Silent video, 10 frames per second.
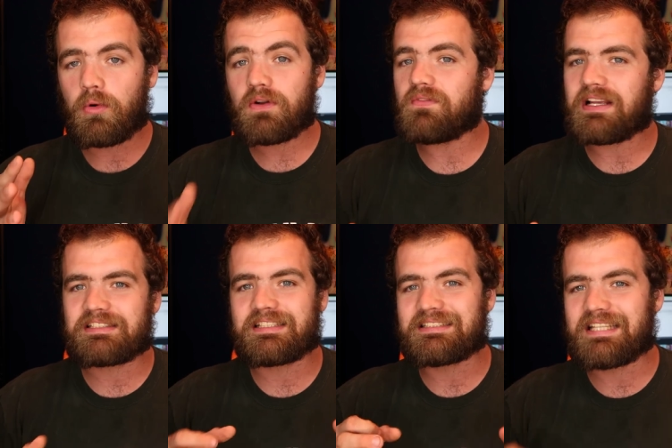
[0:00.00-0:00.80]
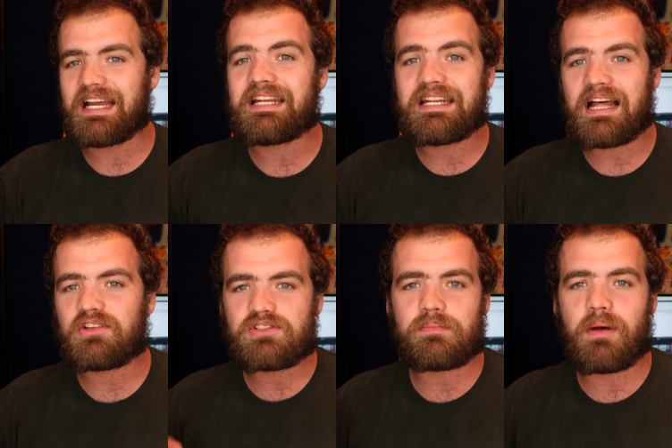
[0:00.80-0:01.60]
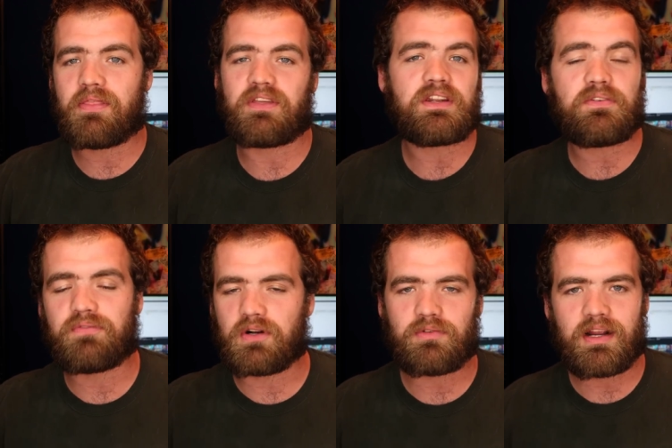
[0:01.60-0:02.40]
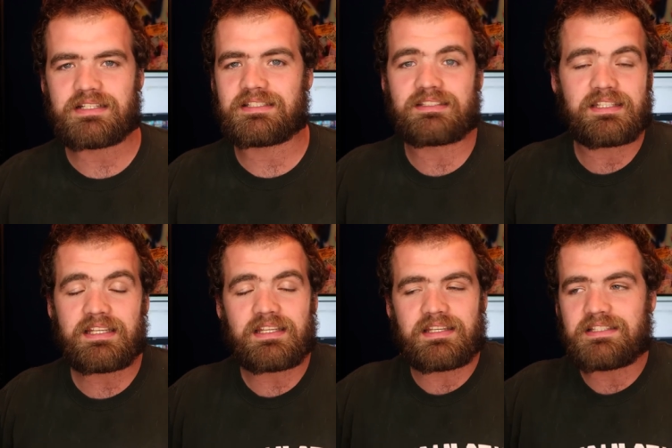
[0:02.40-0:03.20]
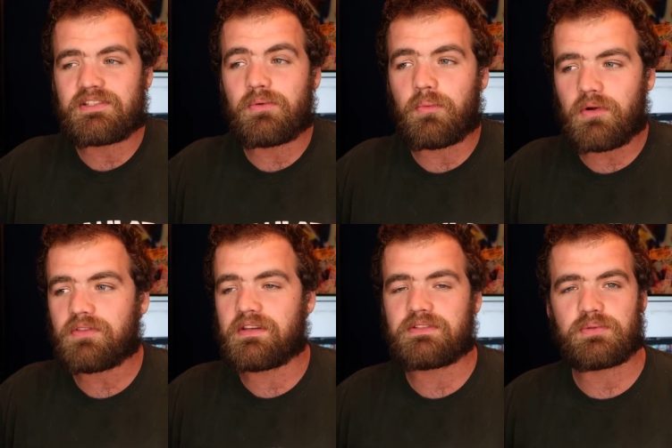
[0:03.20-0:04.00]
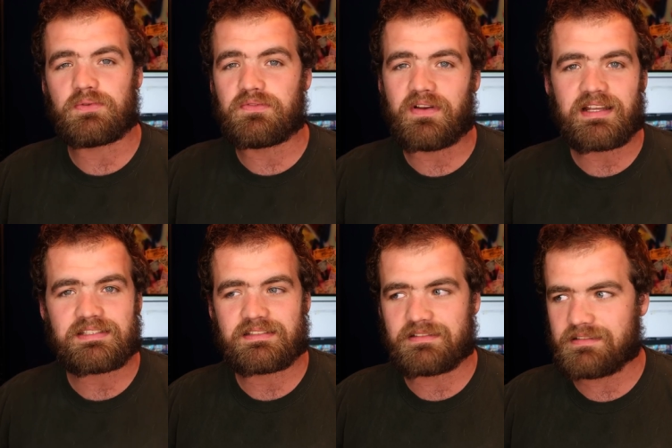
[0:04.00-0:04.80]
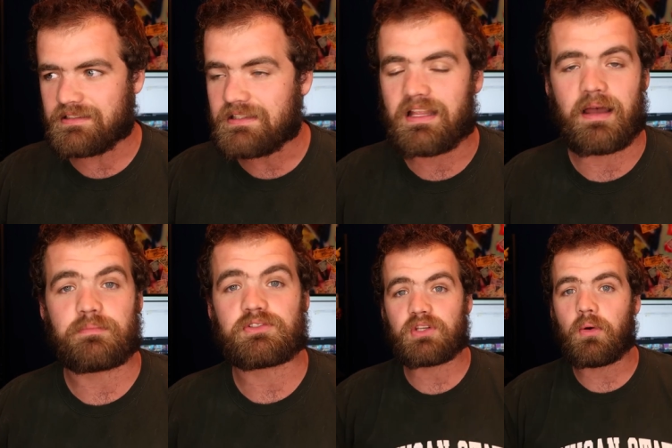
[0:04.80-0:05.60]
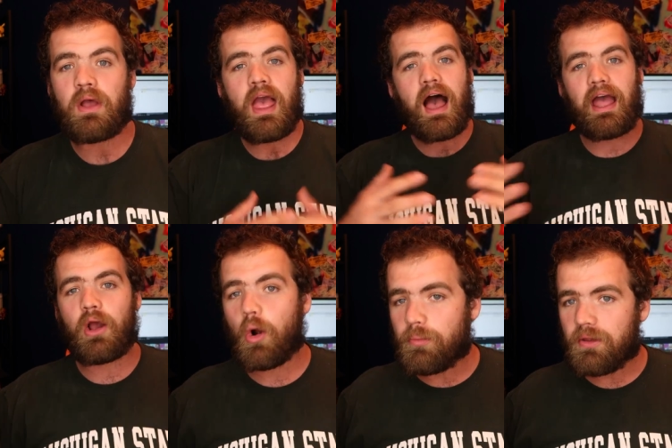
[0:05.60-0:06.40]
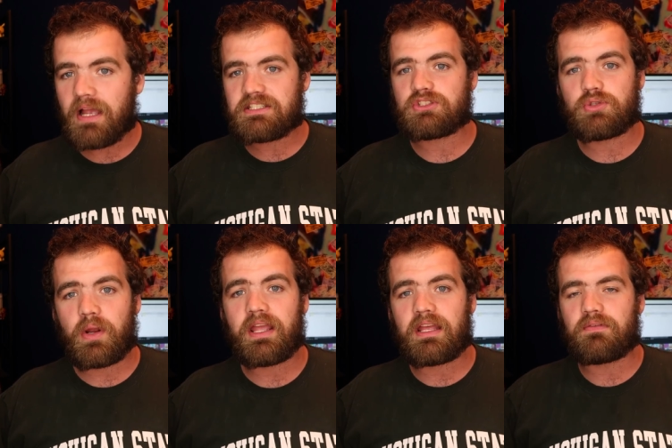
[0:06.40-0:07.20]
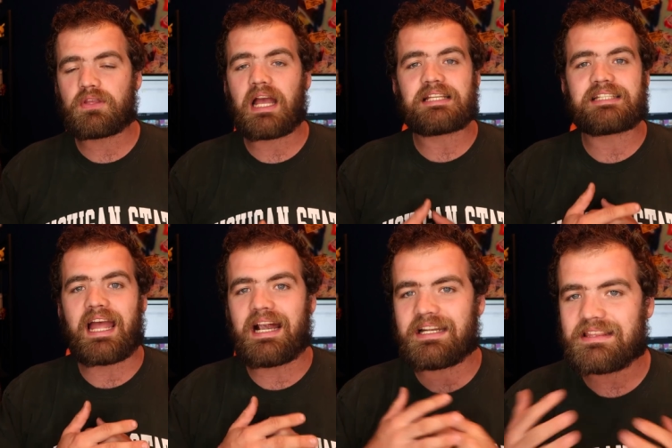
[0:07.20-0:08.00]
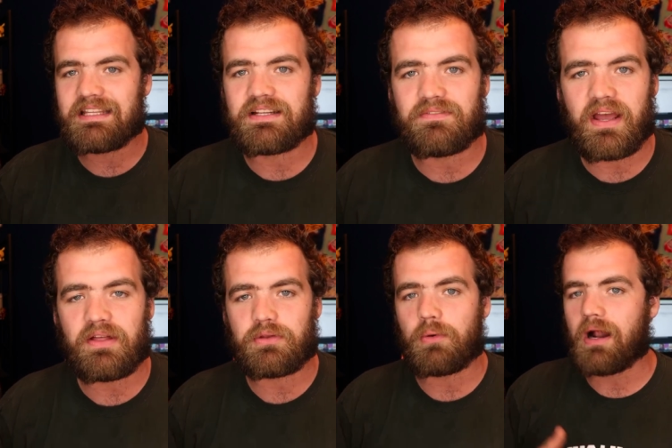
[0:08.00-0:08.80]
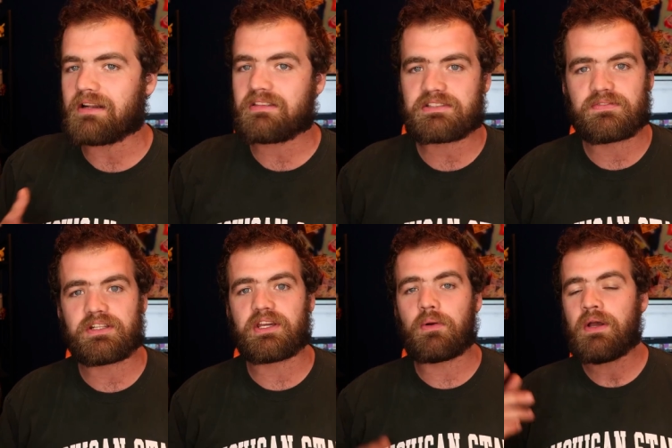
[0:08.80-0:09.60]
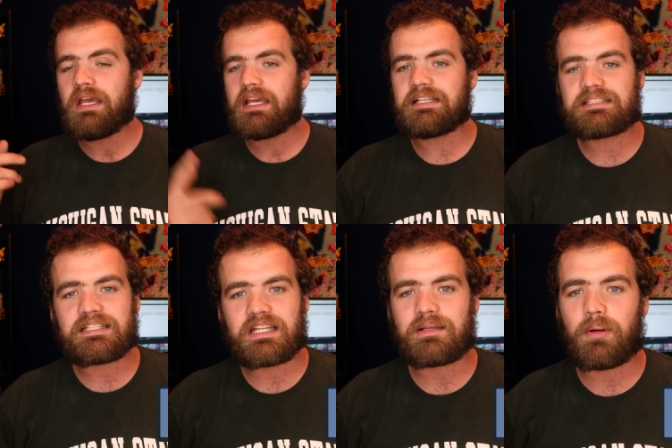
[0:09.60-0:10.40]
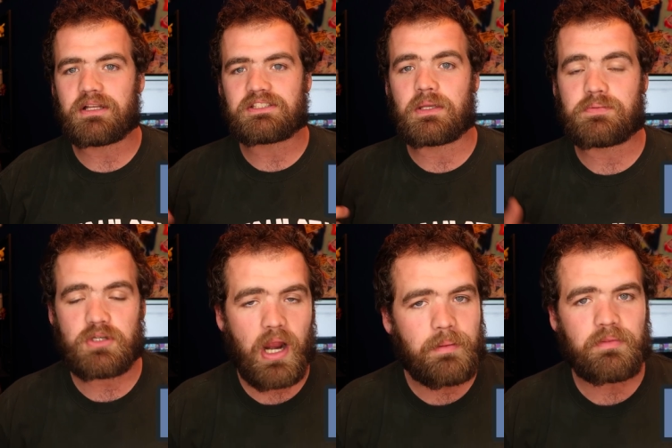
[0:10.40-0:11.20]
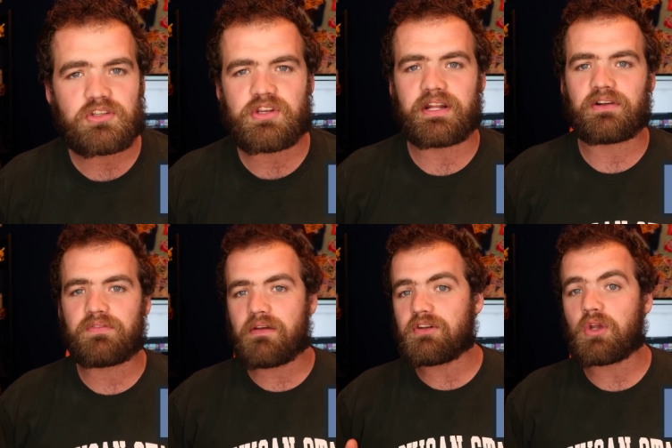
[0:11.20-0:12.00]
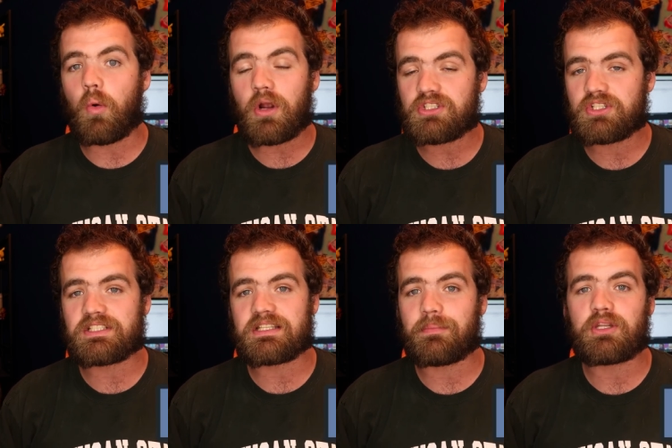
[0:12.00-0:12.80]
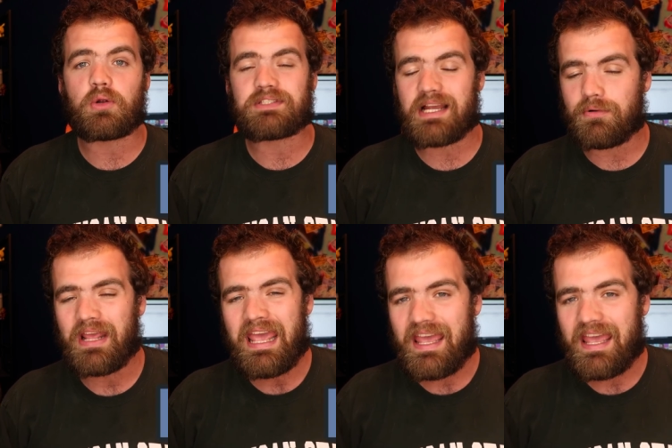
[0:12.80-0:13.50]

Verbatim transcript: we're investing $10 a month into Fundrise and seeing is it worth it to invest in them. So, I hope you guys enjoy it. If you guys get anything in value out of this video, hit that like button, subscribe to the channel. If you have any questions, let me know down